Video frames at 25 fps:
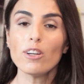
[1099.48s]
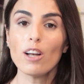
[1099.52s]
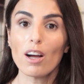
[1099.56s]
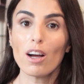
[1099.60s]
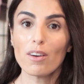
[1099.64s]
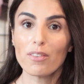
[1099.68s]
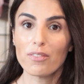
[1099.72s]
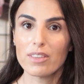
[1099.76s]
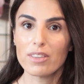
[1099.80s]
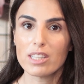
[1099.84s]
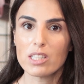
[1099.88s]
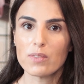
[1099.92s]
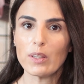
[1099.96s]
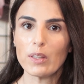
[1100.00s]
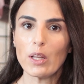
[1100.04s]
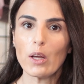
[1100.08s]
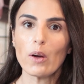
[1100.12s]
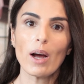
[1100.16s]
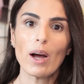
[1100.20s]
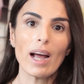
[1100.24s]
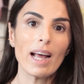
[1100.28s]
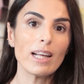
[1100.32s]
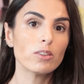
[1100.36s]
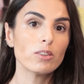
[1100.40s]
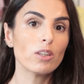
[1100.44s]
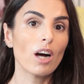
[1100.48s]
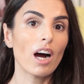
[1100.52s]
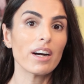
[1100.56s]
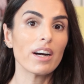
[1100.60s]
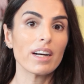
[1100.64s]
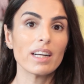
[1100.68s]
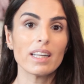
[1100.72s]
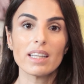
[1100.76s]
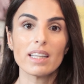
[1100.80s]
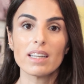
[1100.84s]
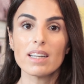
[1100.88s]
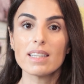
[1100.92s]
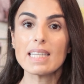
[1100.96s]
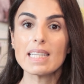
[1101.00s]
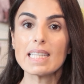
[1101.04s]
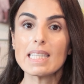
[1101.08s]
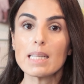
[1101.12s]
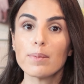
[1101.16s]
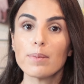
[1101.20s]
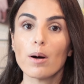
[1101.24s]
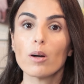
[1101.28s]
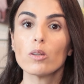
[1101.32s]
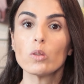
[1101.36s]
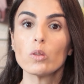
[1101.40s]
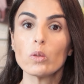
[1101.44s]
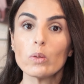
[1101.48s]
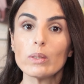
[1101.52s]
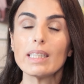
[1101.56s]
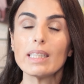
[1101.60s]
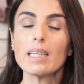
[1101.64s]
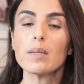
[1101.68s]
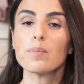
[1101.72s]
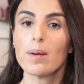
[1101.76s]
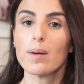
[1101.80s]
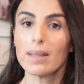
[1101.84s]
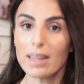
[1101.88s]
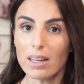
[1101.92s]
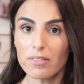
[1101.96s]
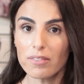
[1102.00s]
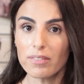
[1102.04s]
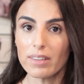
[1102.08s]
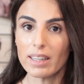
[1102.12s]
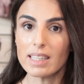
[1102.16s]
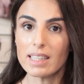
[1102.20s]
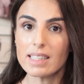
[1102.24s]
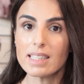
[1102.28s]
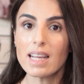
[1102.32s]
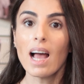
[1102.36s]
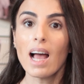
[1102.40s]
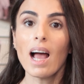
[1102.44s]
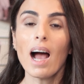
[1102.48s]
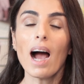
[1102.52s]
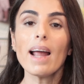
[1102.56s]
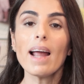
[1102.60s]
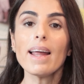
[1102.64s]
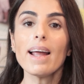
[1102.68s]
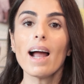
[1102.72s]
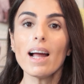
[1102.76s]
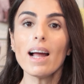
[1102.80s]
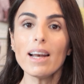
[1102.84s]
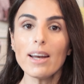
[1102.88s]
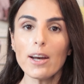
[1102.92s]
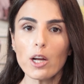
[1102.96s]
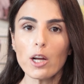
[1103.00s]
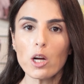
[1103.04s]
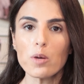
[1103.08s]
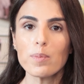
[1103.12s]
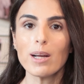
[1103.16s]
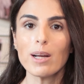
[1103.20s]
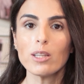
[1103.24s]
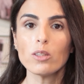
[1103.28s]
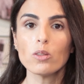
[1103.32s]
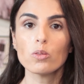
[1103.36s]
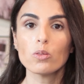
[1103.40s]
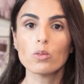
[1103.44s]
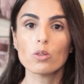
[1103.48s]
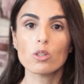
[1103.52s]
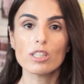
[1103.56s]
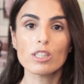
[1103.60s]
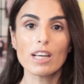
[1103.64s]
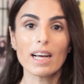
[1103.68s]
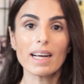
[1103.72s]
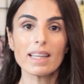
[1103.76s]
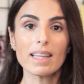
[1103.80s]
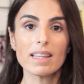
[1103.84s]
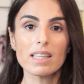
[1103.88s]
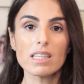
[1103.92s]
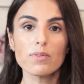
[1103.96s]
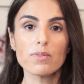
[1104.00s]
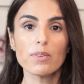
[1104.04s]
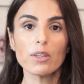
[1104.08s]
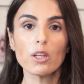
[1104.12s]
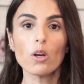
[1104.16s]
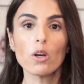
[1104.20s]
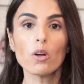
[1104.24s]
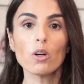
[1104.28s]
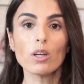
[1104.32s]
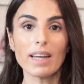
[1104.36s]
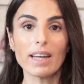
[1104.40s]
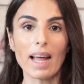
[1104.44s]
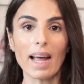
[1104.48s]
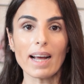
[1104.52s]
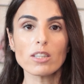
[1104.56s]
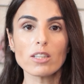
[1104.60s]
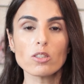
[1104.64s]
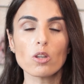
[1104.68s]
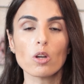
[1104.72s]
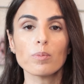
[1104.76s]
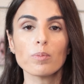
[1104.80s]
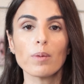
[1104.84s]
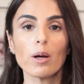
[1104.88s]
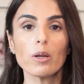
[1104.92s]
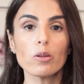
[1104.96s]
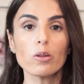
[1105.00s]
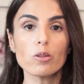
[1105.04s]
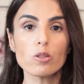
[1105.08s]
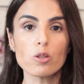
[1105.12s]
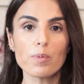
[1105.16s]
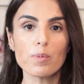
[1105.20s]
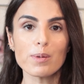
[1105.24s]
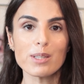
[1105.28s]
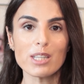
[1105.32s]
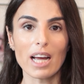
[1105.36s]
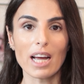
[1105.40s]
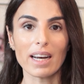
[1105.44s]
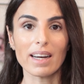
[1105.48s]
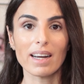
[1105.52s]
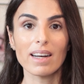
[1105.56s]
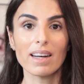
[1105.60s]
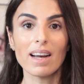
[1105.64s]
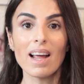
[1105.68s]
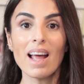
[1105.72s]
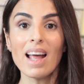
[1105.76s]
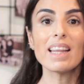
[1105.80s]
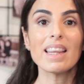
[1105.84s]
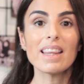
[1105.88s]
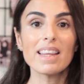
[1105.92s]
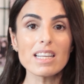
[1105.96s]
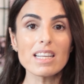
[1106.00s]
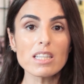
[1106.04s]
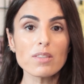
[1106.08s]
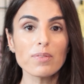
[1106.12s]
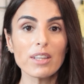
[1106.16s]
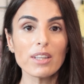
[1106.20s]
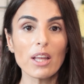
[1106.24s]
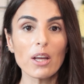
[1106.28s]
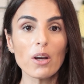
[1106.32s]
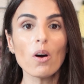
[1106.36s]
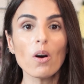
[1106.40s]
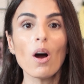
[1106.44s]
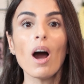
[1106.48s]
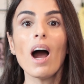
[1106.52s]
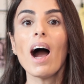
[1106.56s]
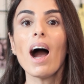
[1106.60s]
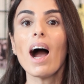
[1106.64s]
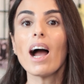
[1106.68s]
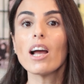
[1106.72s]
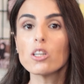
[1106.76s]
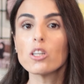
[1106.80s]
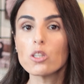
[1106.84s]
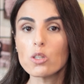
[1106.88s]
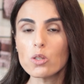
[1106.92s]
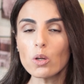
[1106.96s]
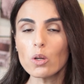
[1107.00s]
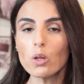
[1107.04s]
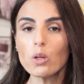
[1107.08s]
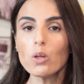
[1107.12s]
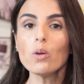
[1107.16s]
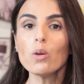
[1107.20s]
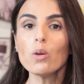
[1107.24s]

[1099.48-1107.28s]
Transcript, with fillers: you loved this video and you are interested about using metafields, I highly recommend you to check this video next on my YouTube channel. In this video, I show